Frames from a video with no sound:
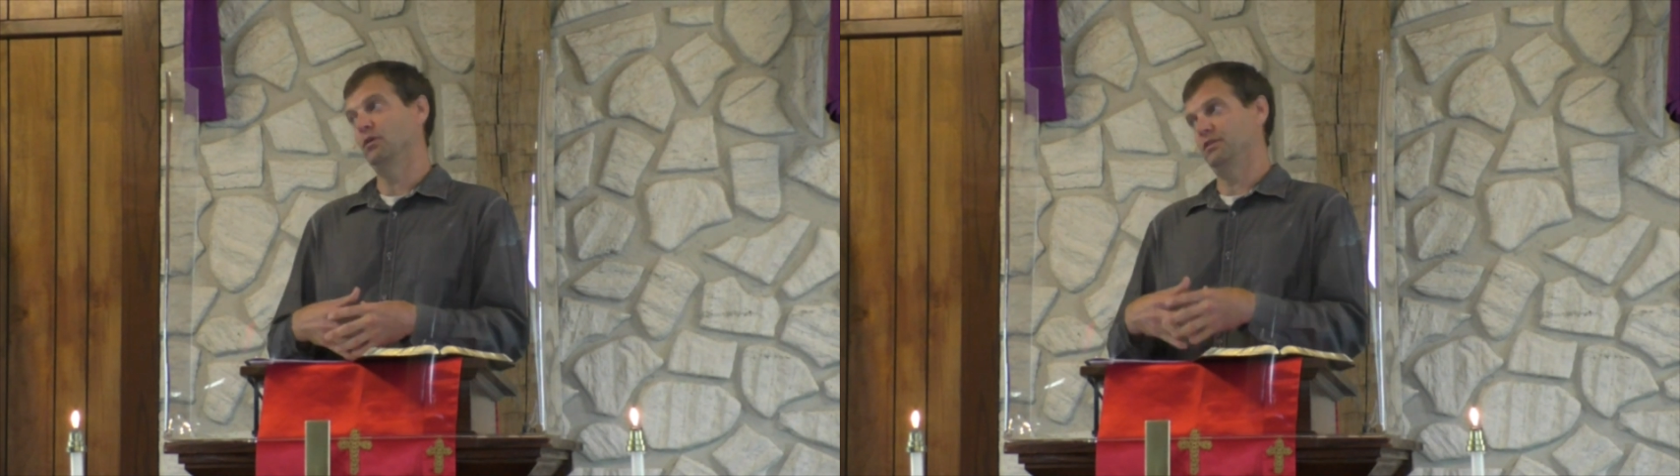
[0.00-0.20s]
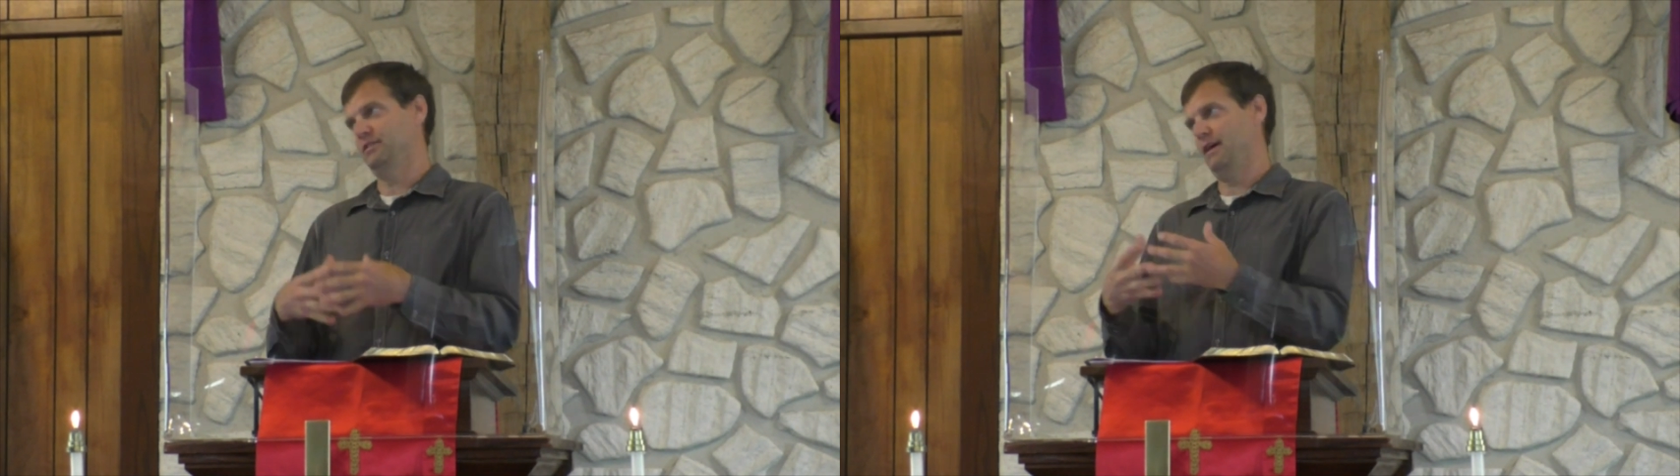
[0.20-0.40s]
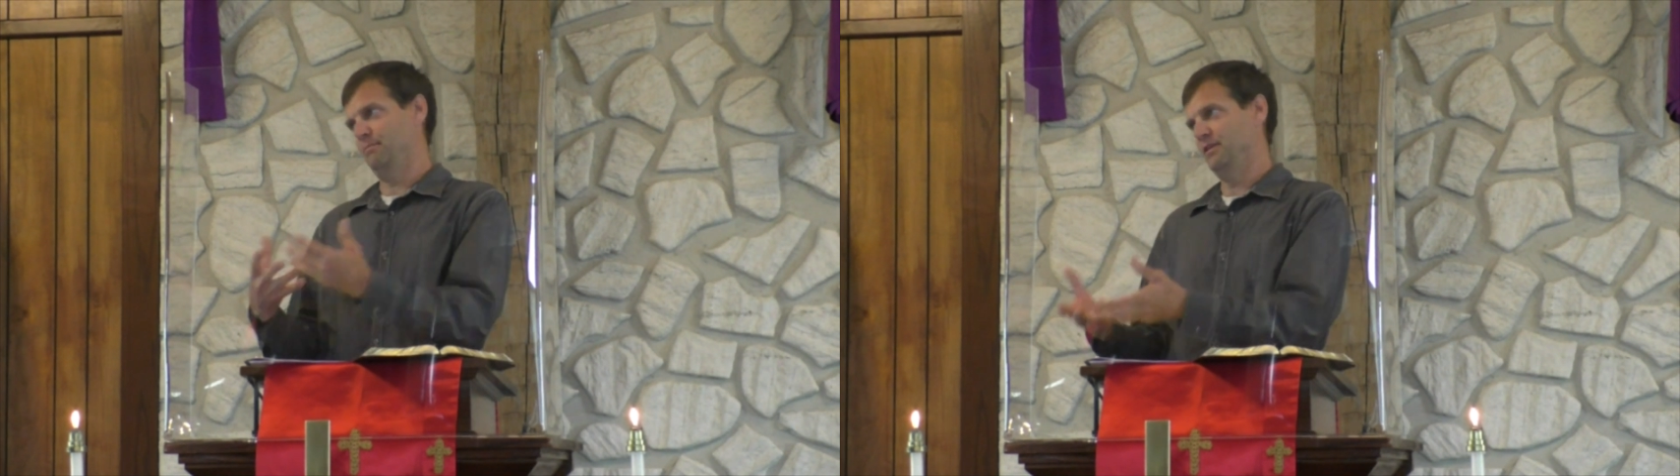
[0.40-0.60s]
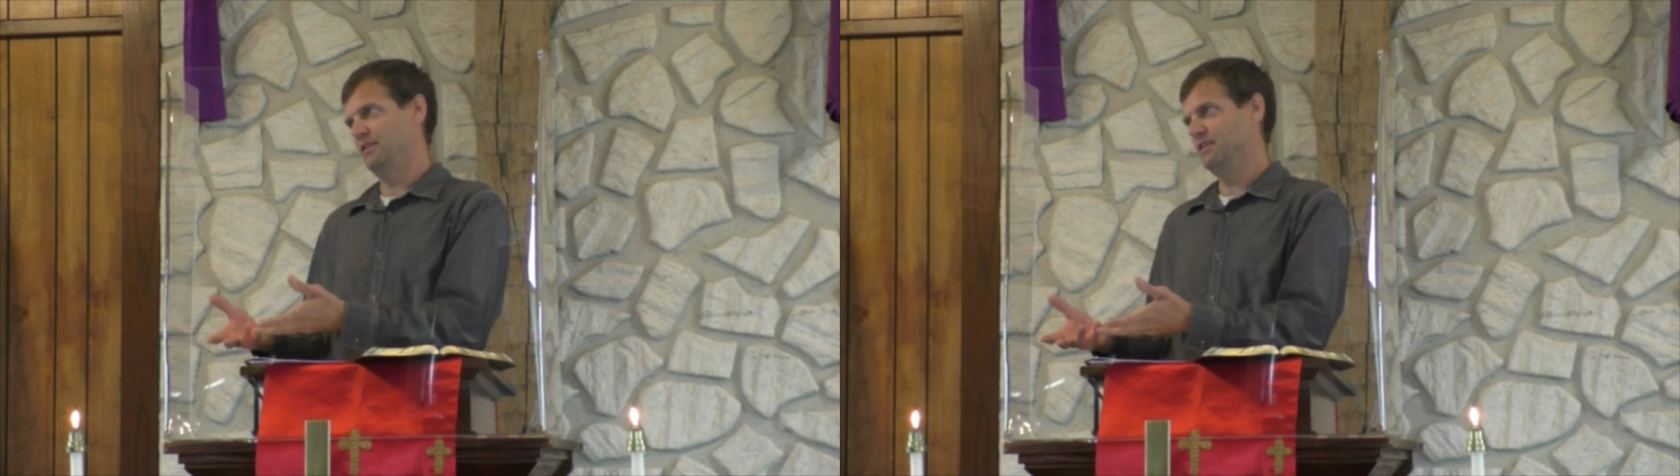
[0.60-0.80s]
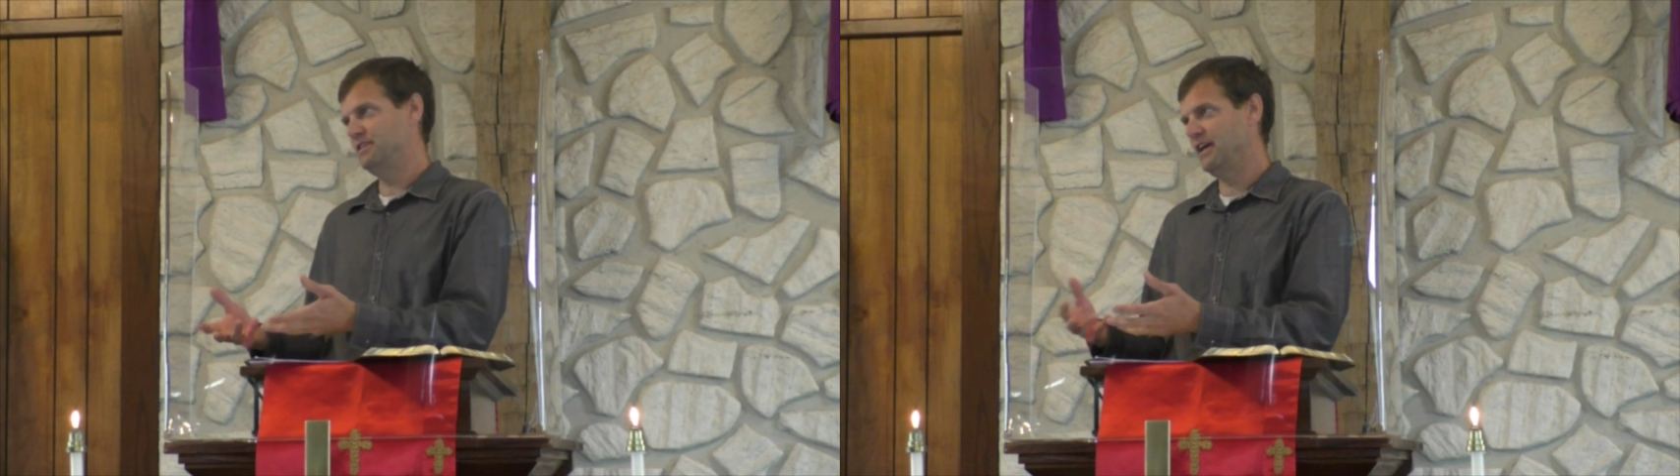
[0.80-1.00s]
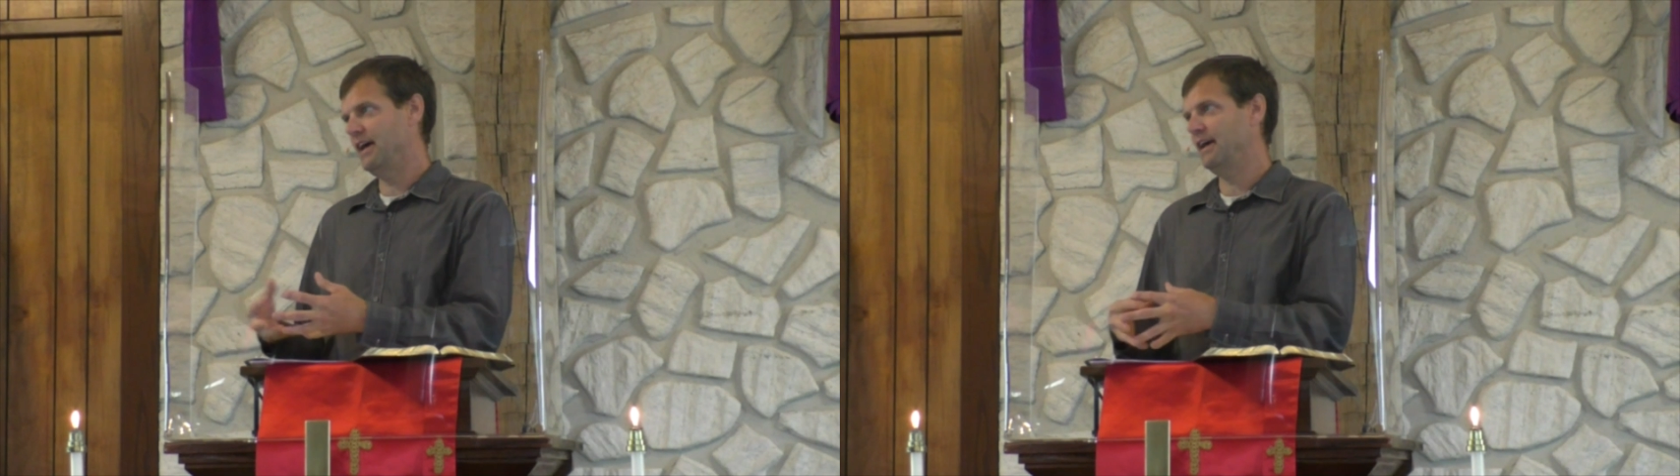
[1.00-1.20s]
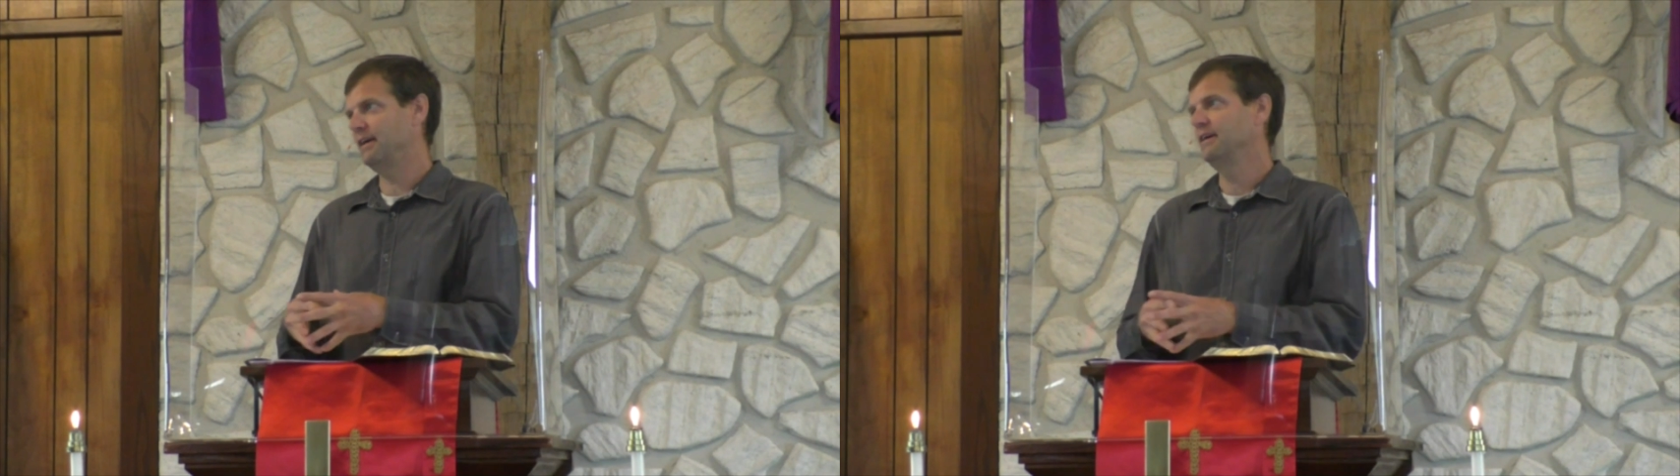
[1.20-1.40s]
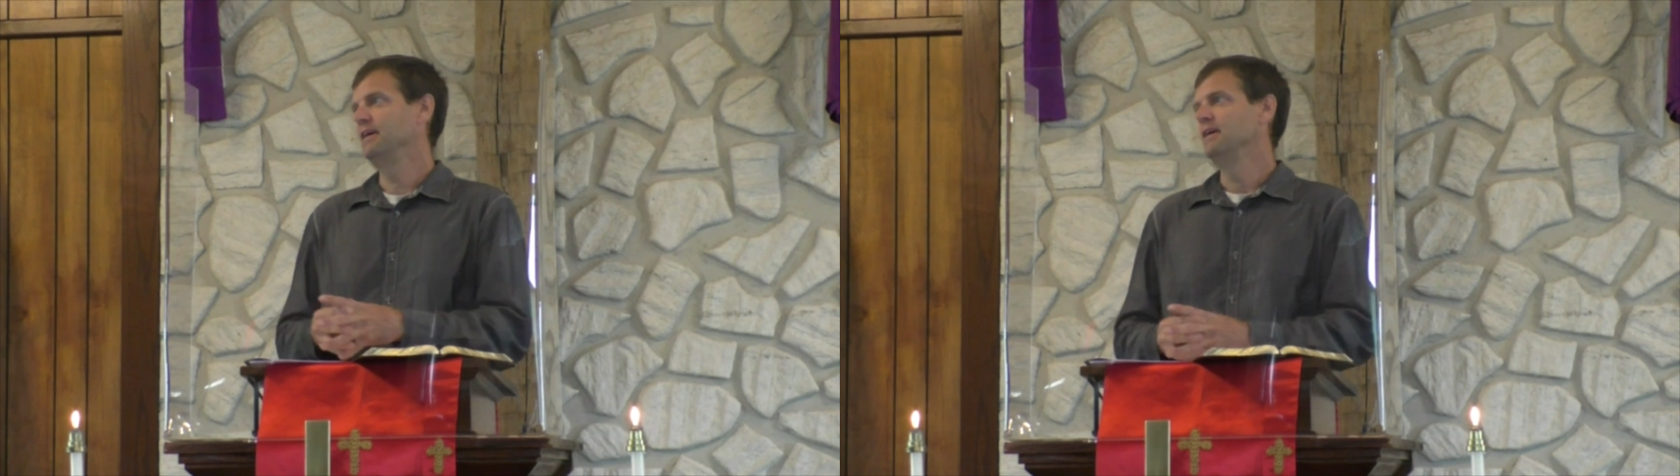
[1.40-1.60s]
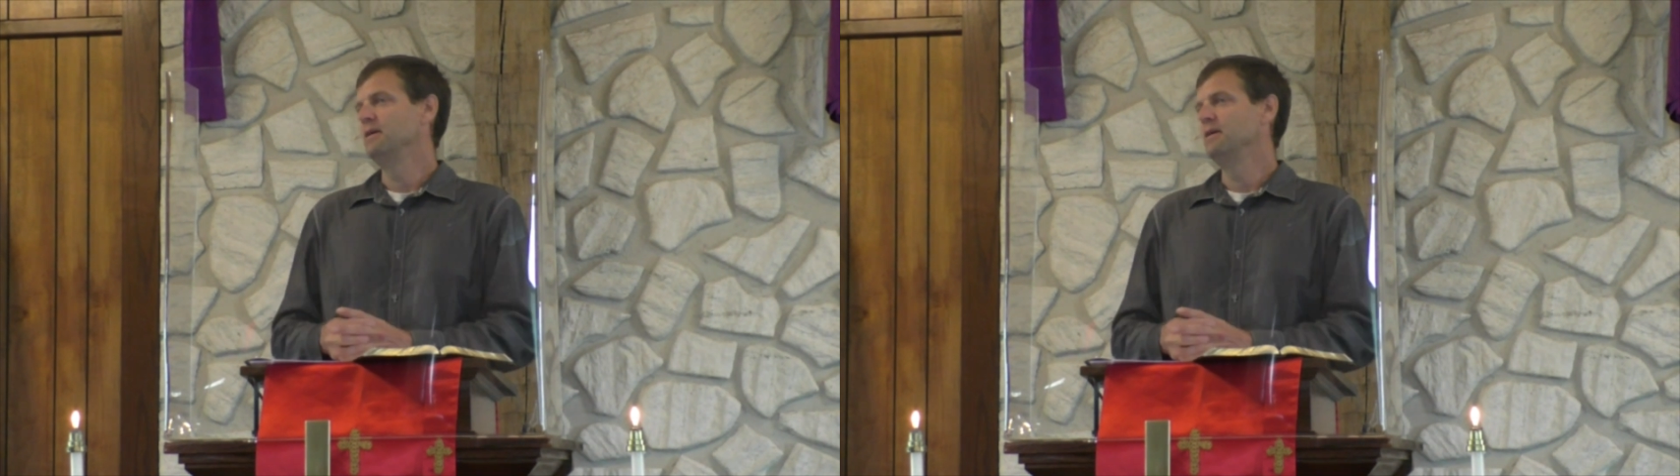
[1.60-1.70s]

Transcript: what is happening today,